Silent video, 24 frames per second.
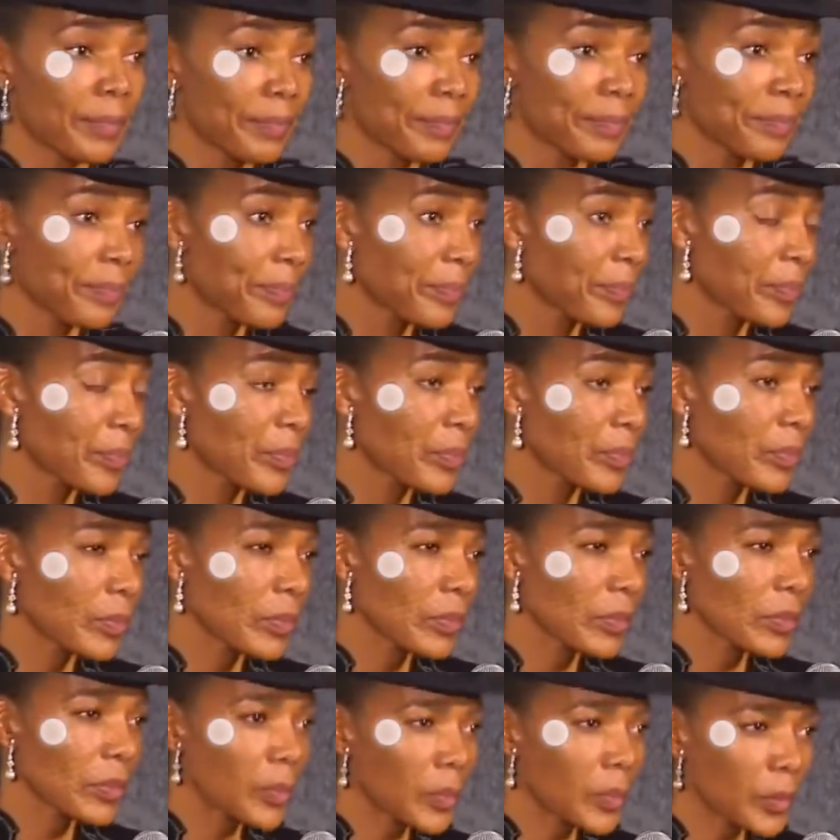I'm
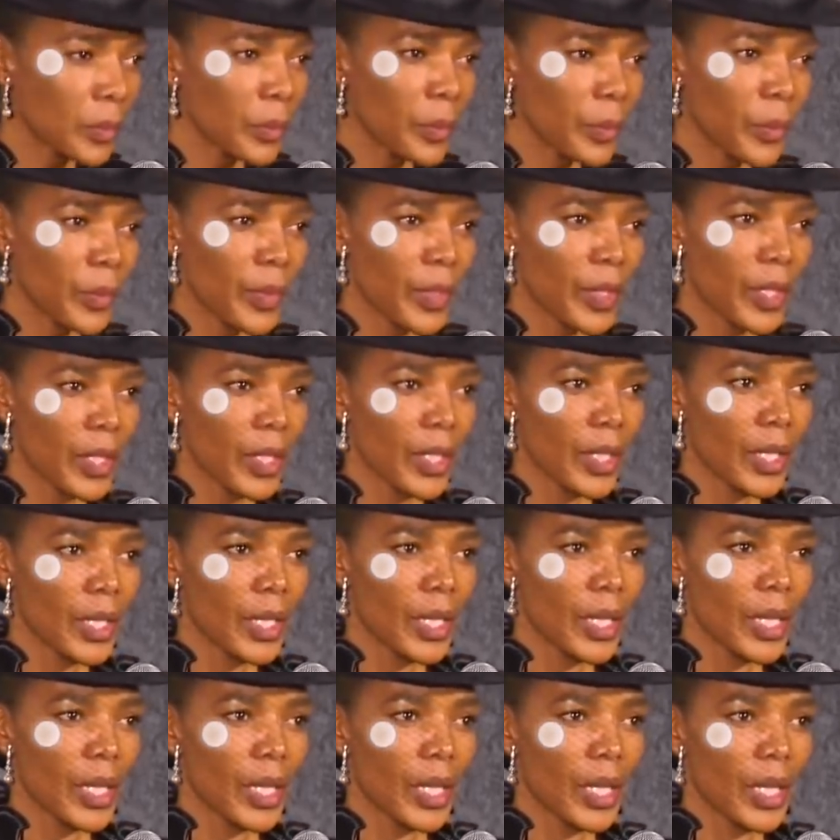not crying
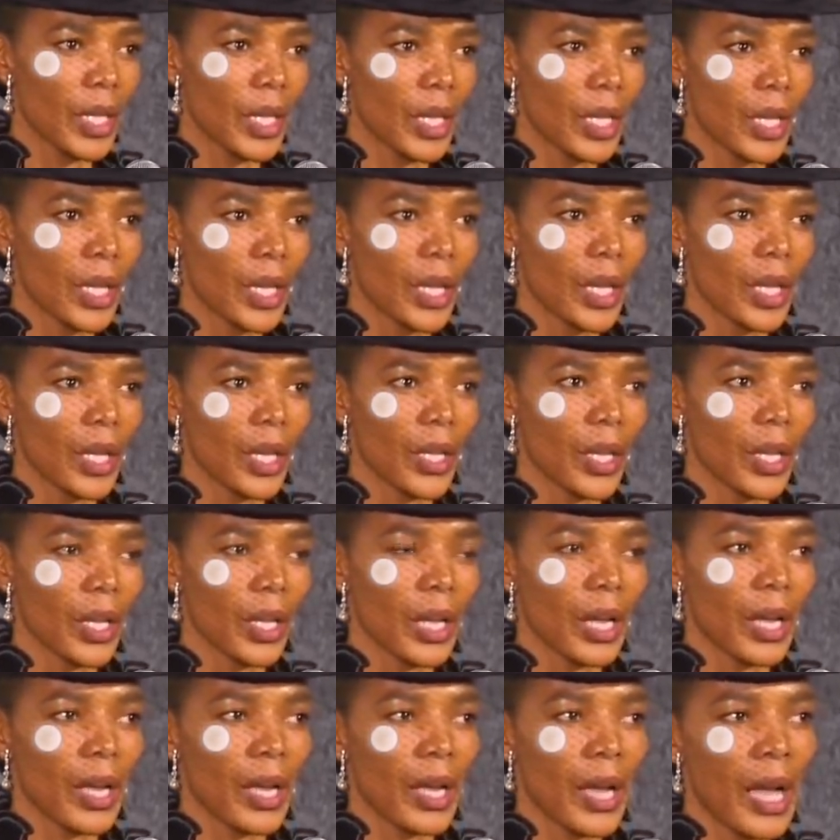today. I'll
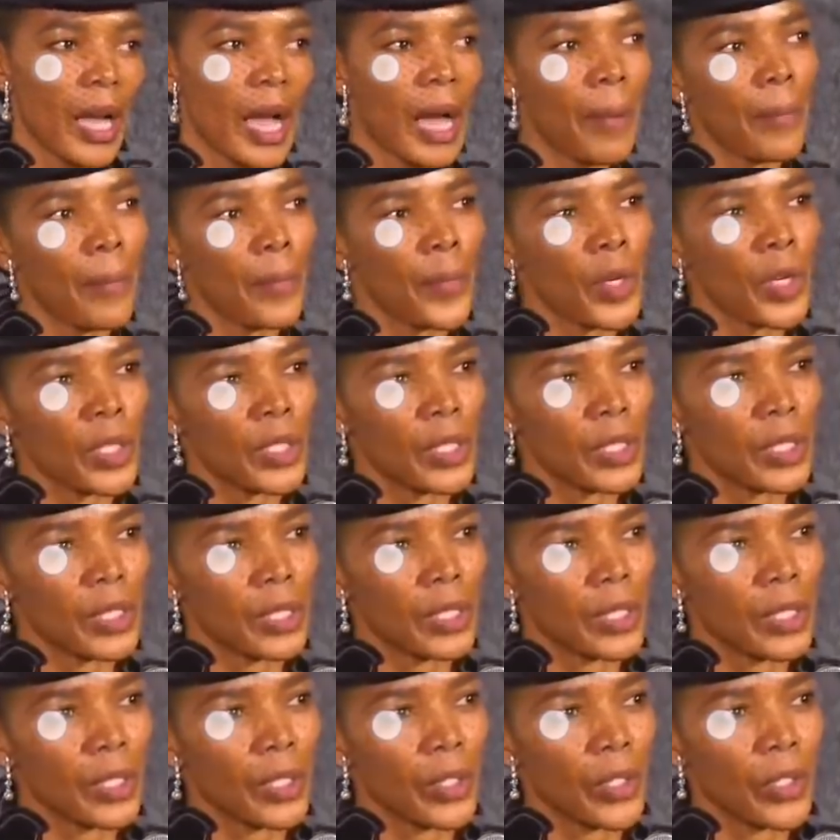probably cry
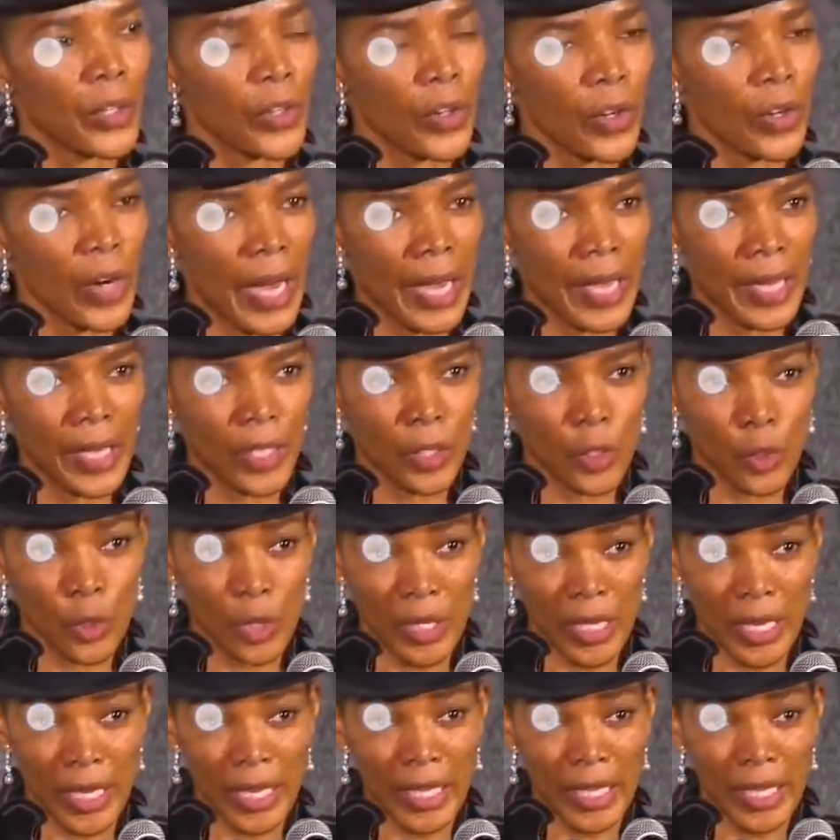later. I'll
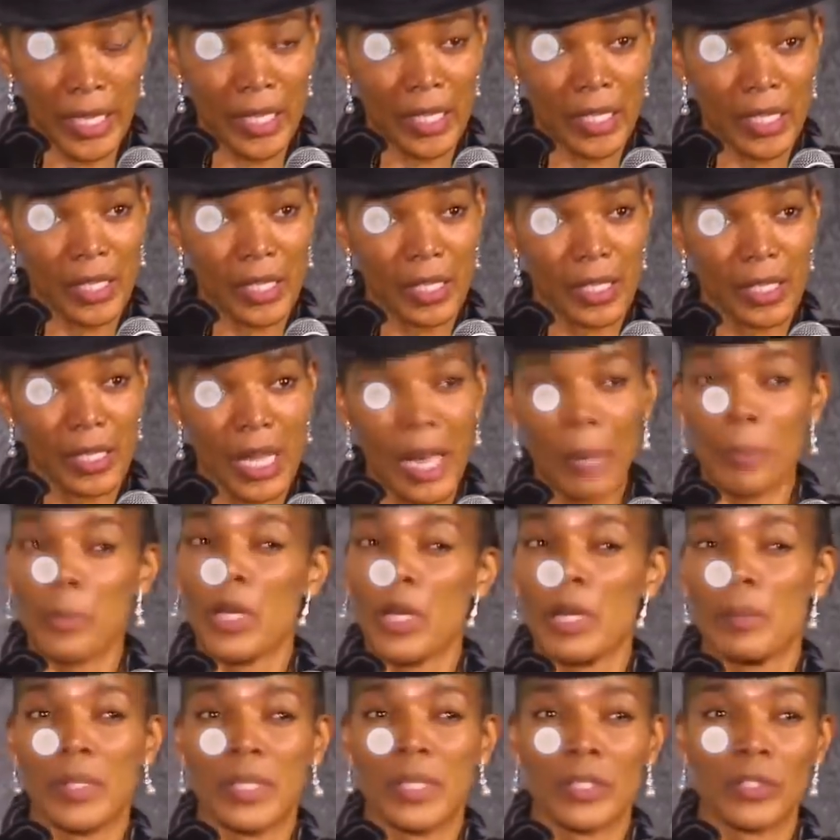cry as the
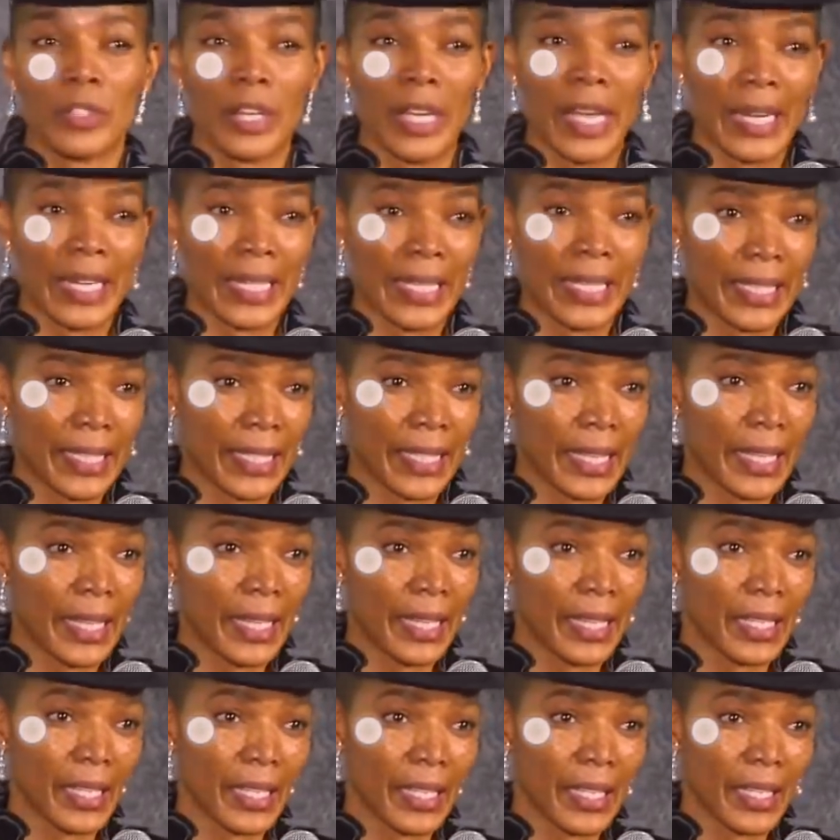emotions well up.
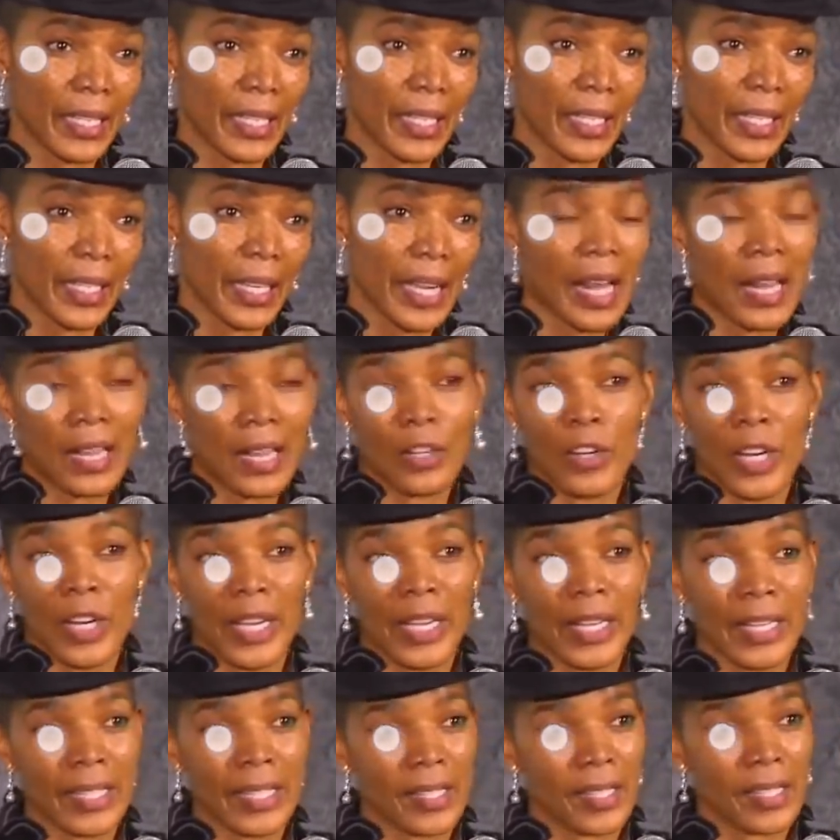But
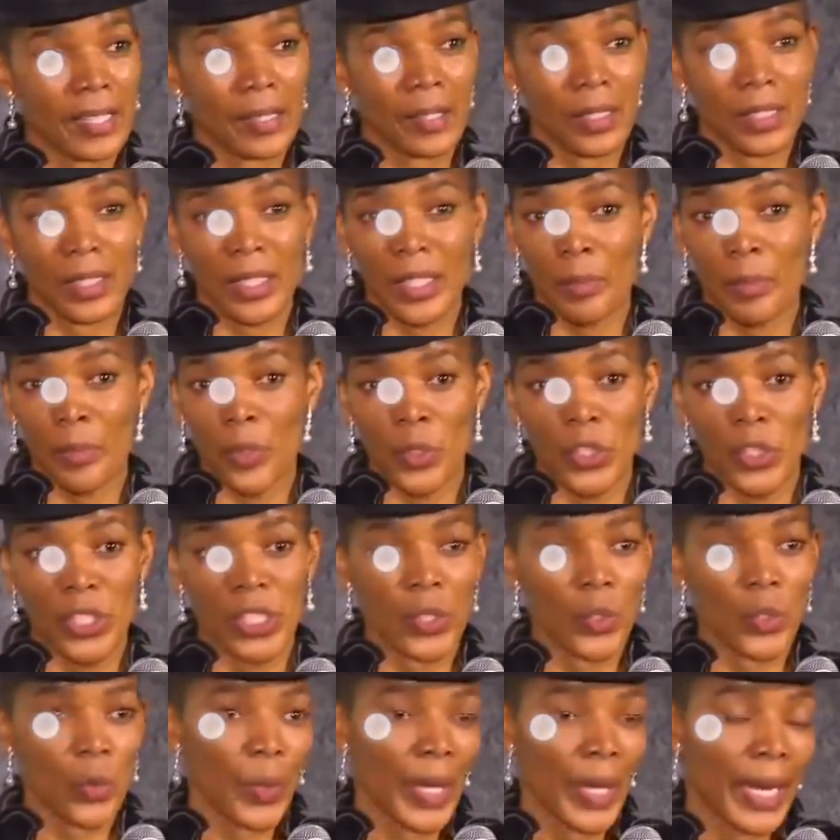today I choose
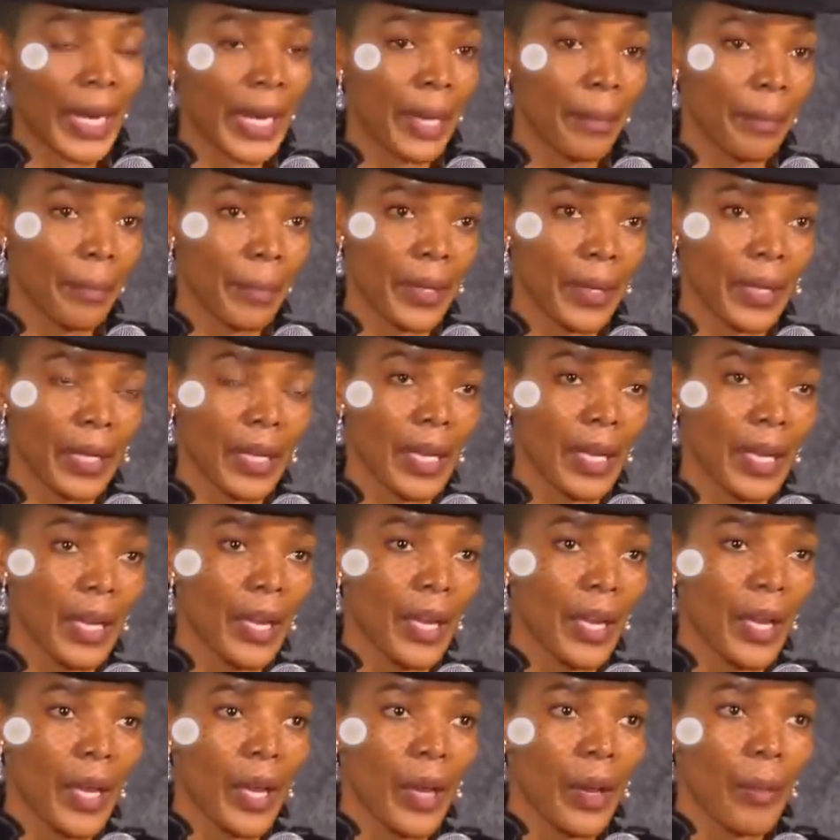to
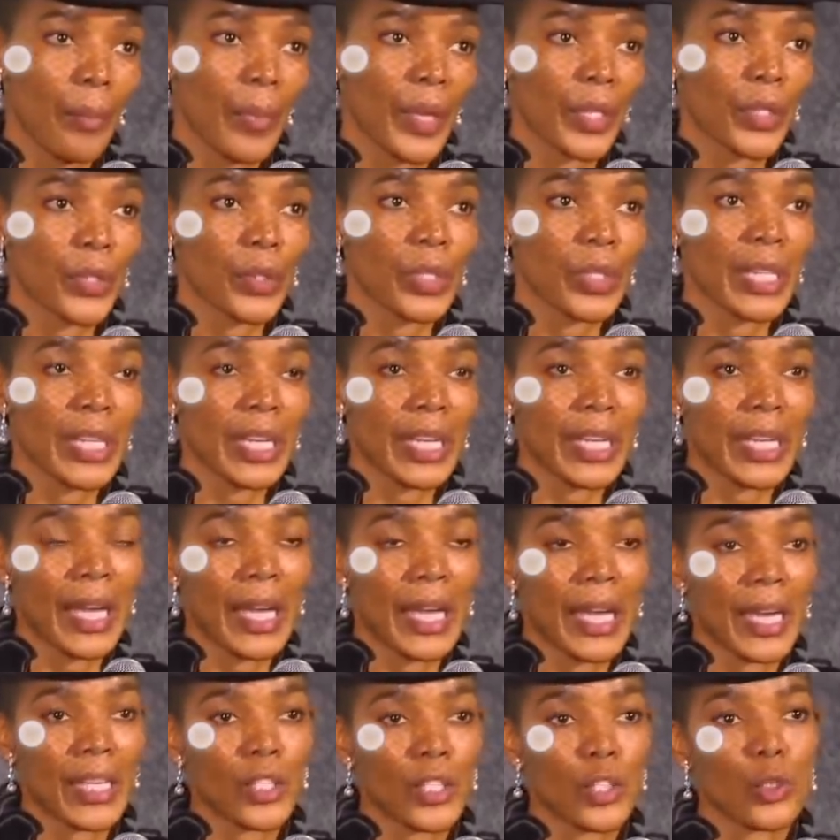celebrate my husband.
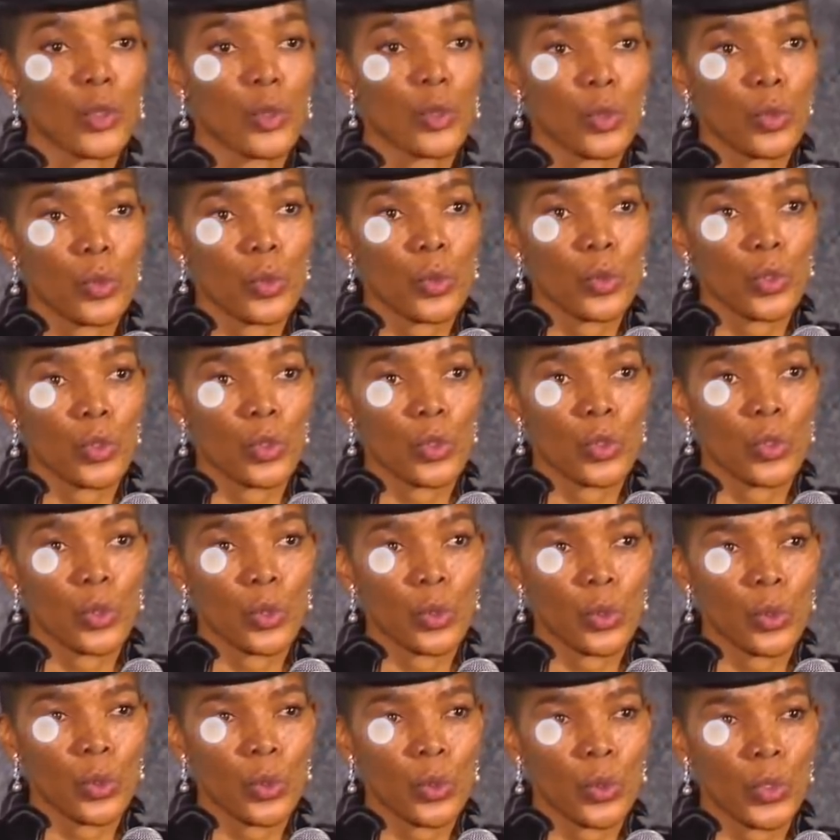I choose
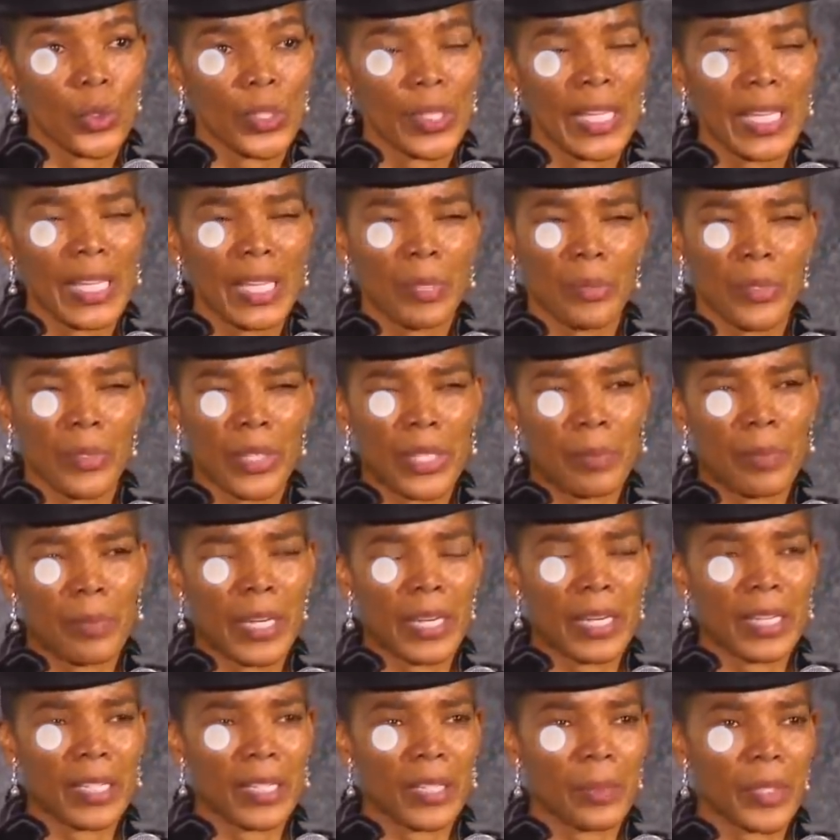to
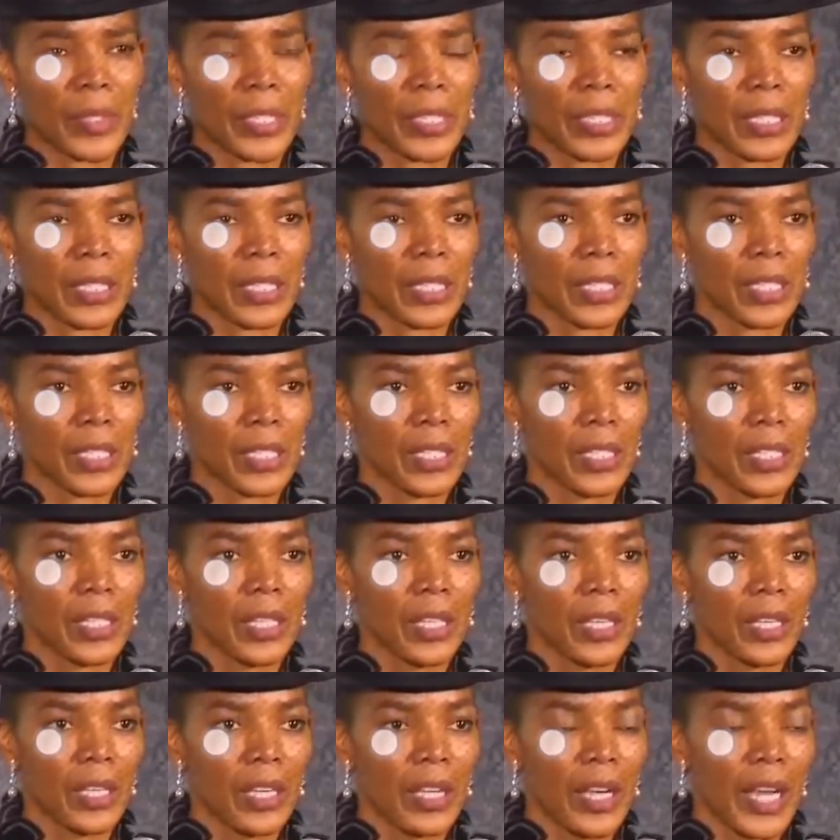celebrate a
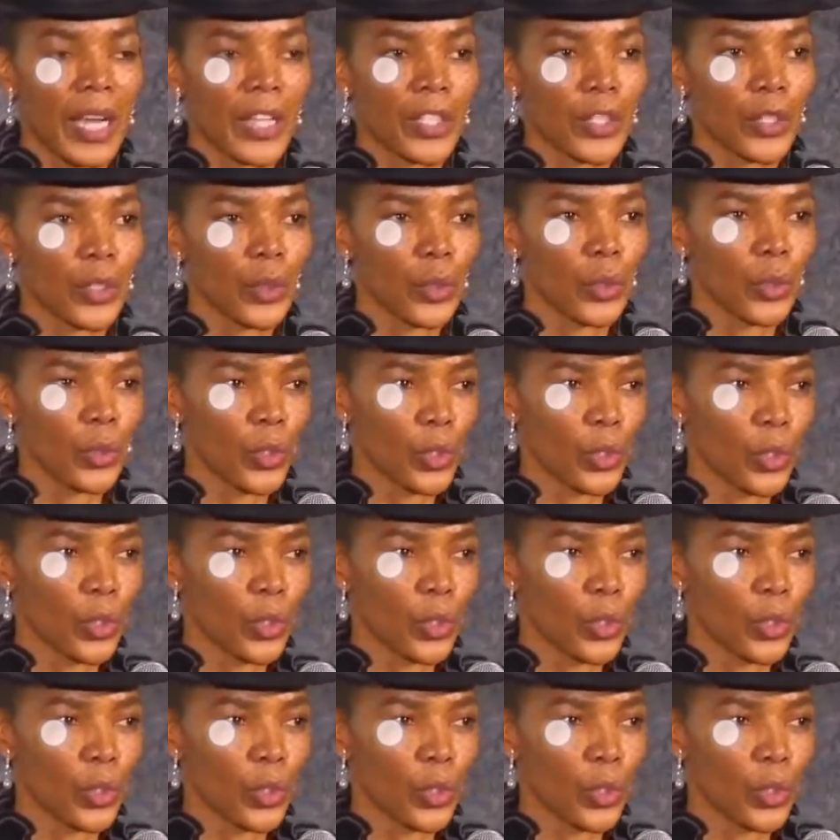giant.